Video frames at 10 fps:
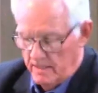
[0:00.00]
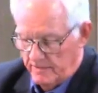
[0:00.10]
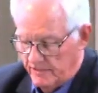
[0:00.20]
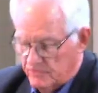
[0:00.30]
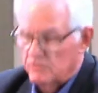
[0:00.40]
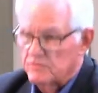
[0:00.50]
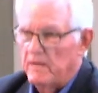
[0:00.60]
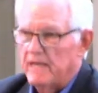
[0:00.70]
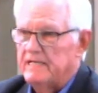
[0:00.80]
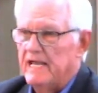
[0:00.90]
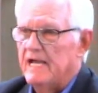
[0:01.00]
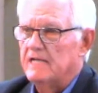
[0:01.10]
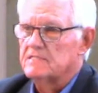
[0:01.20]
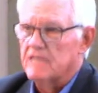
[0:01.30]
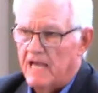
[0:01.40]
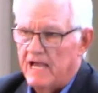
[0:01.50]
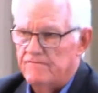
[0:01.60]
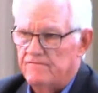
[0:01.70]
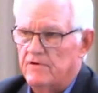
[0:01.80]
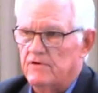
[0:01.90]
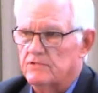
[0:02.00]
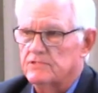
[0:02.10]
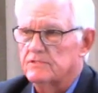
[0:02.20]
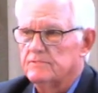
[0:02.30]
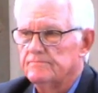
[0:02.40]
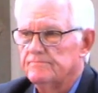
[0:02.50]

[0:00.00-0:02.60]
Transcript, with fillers: This was my dad's life verse.